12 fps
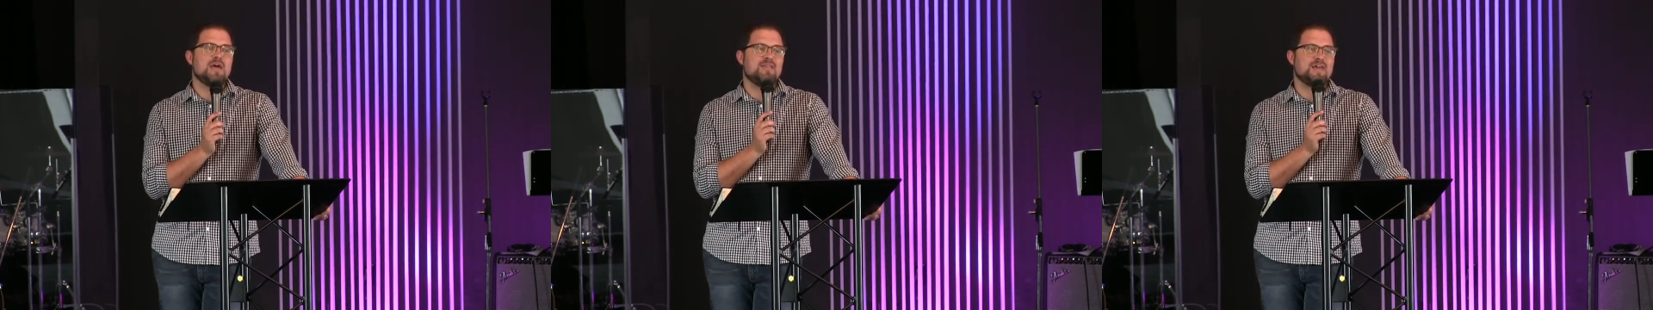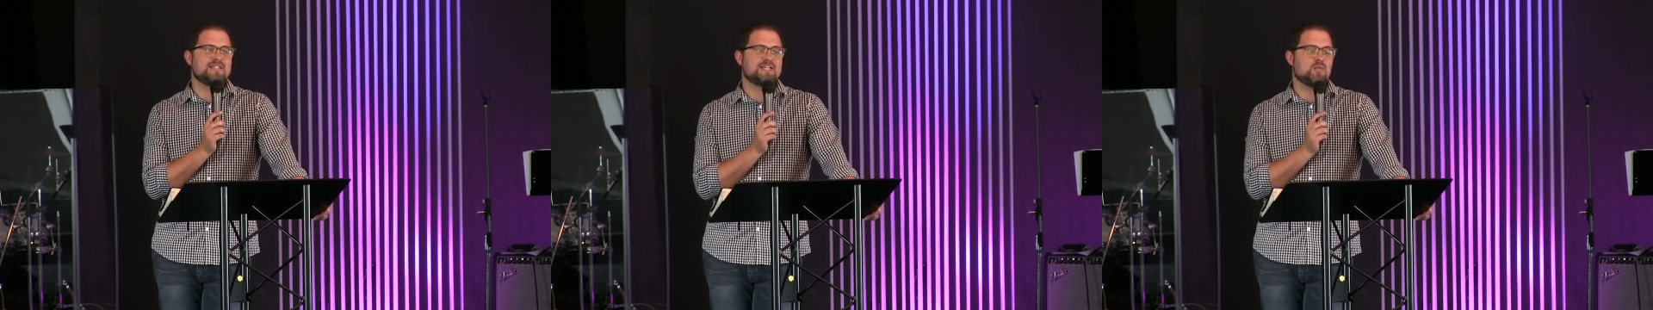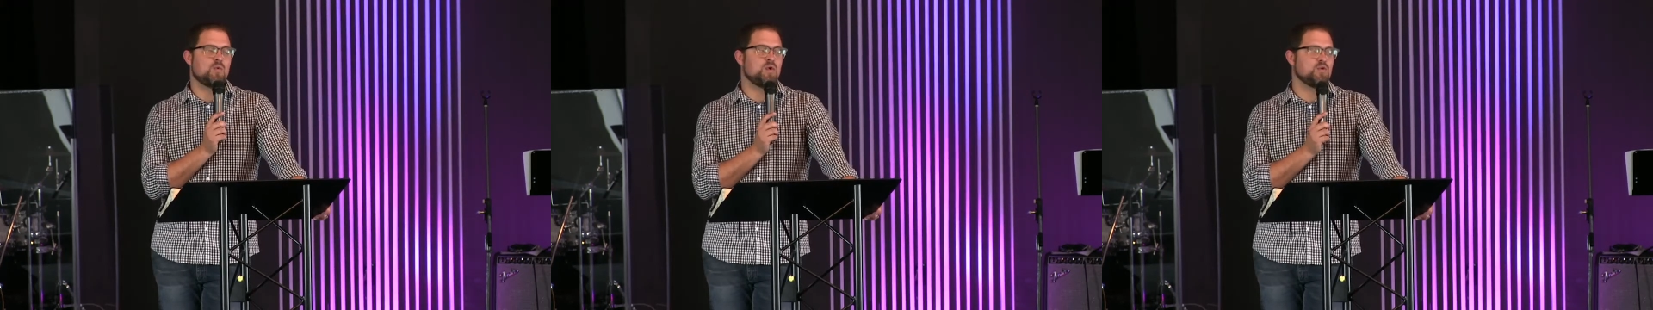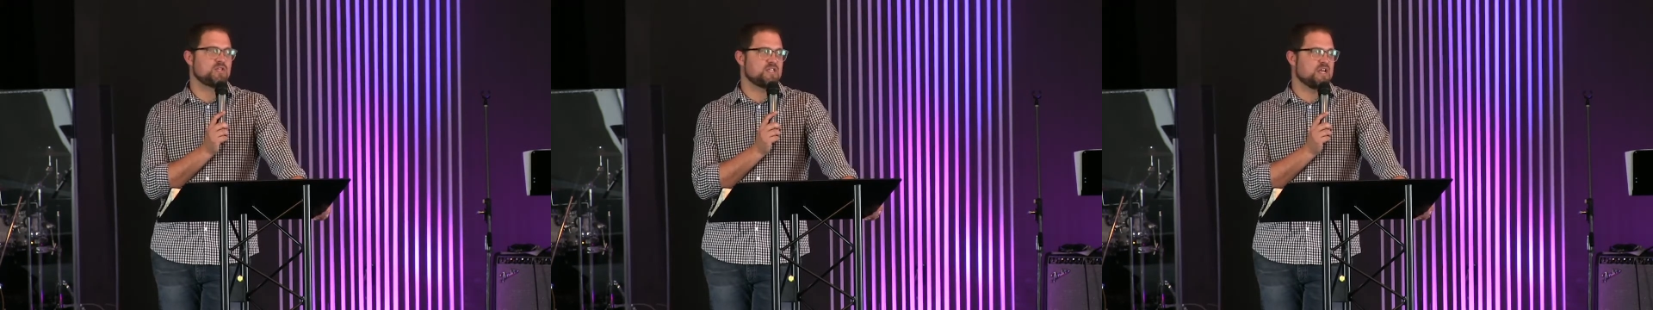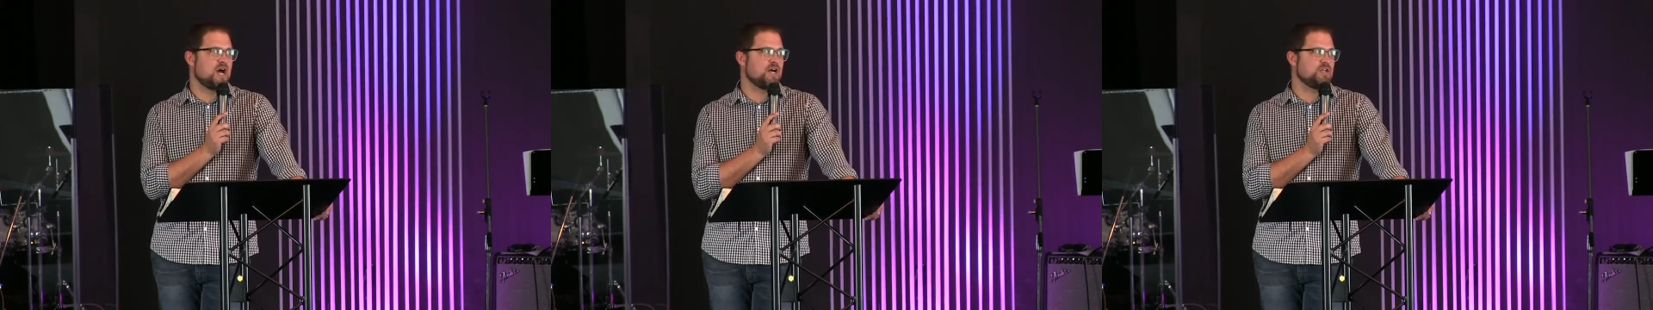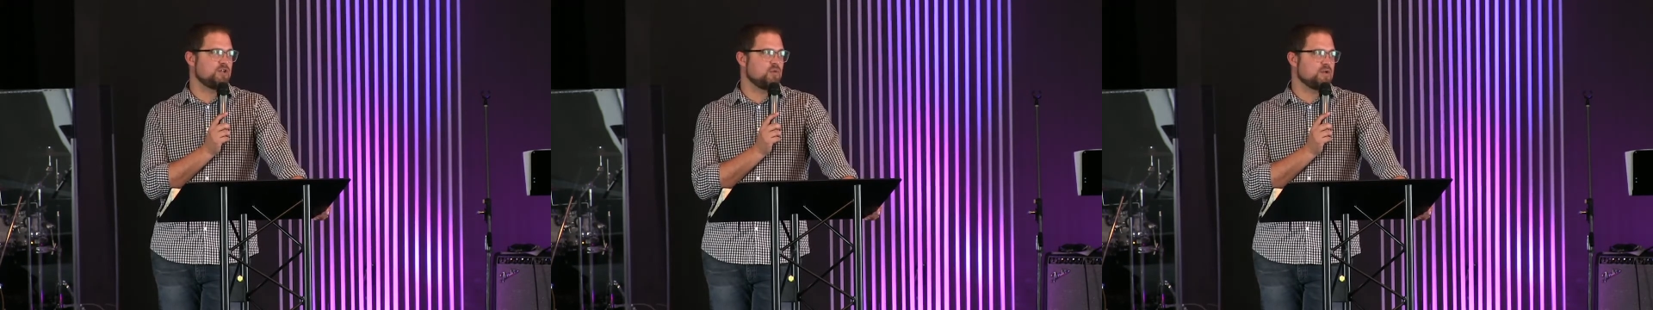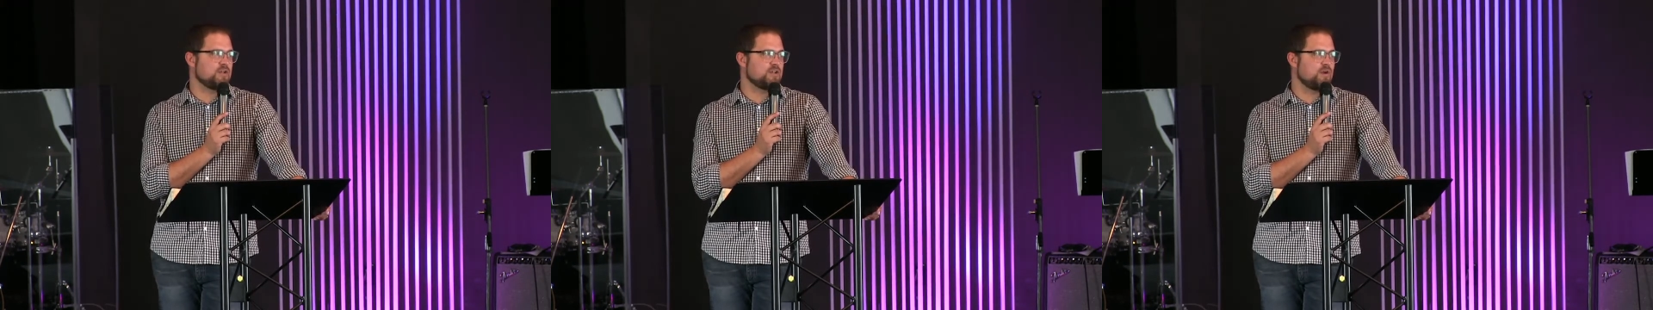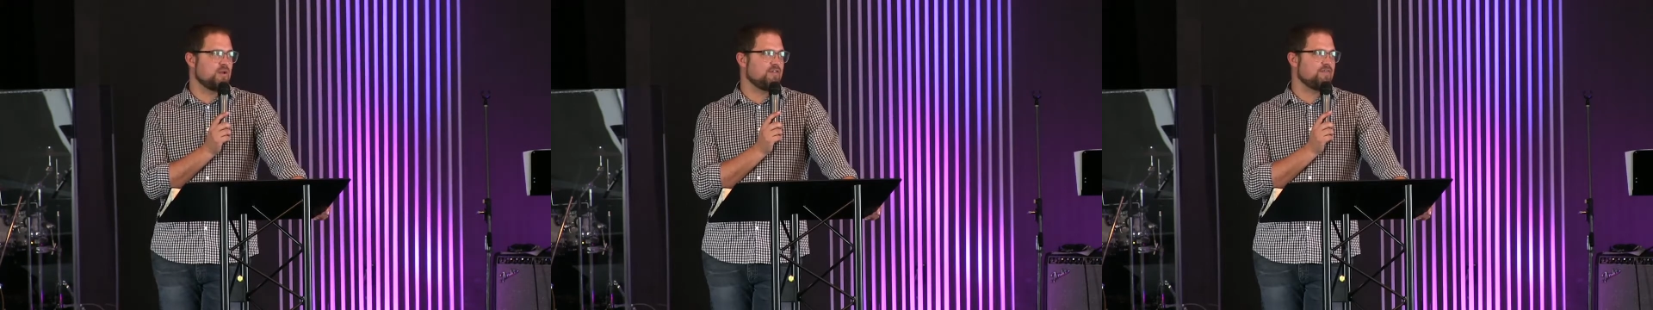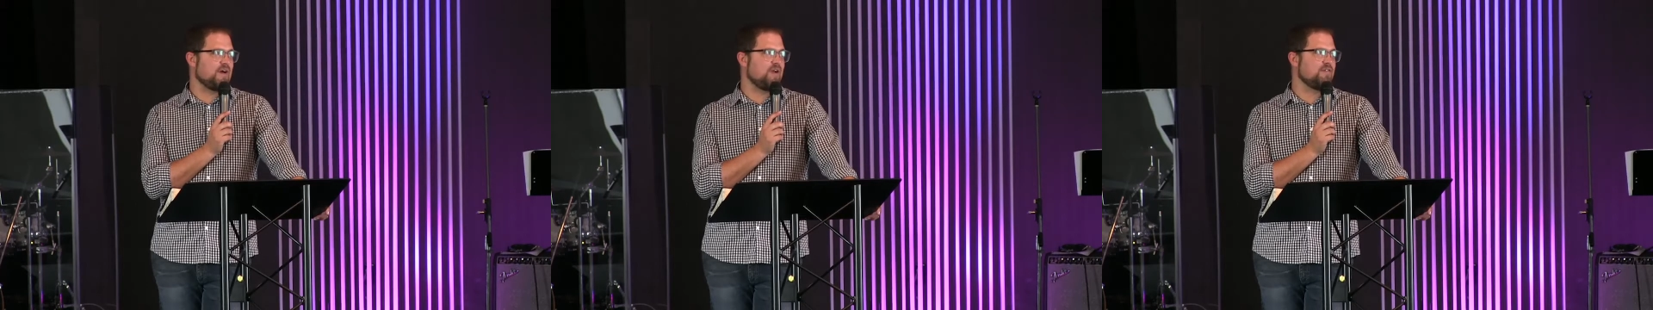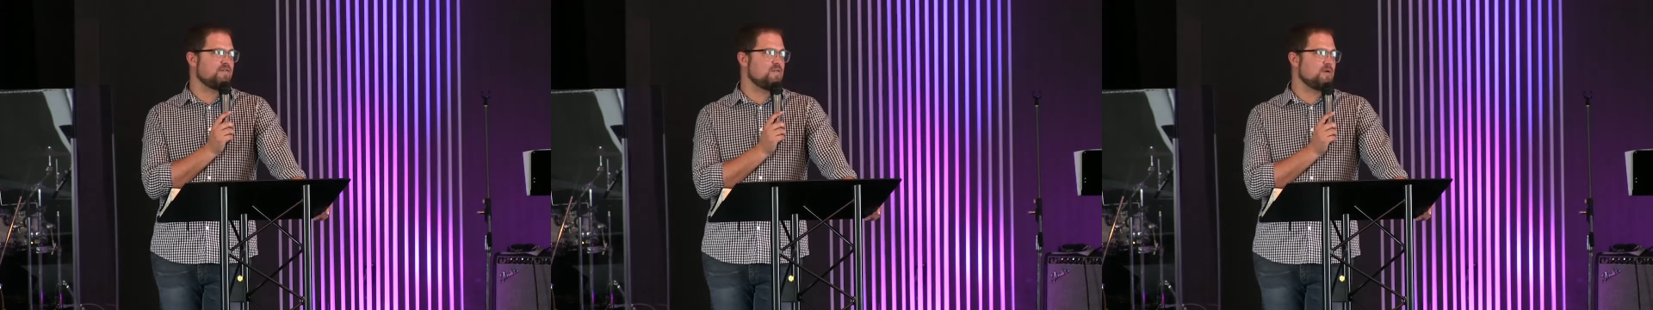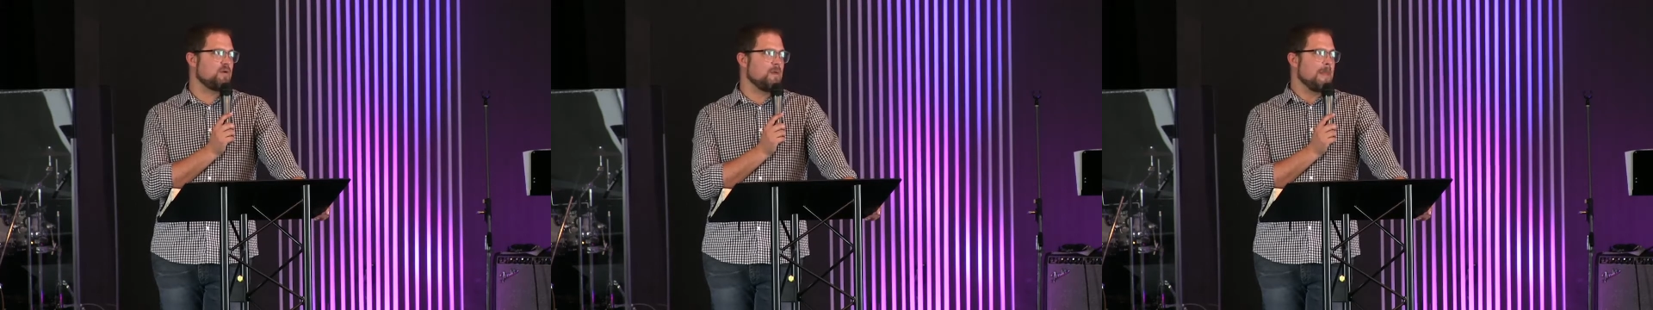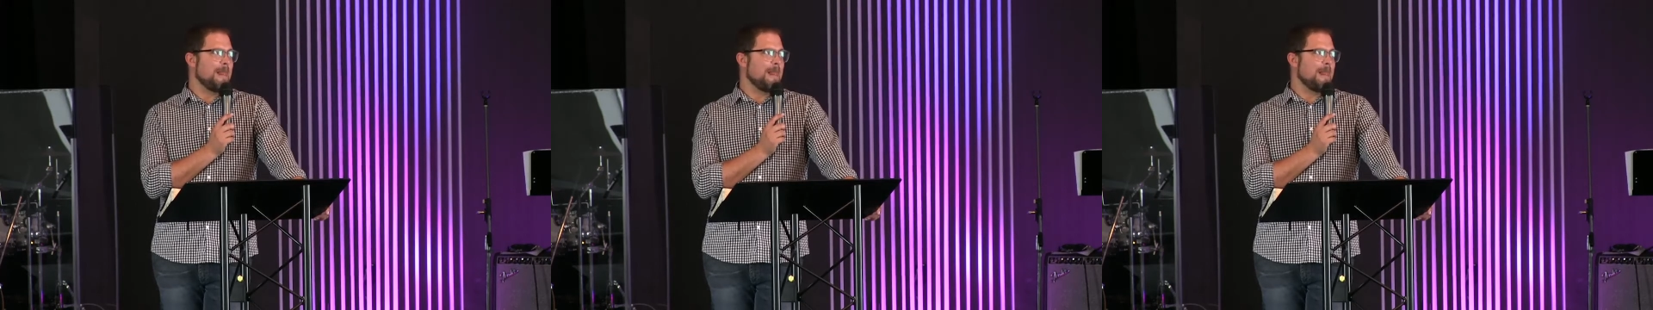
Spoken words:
They said, well, who's the God you're willing to go into the fire for?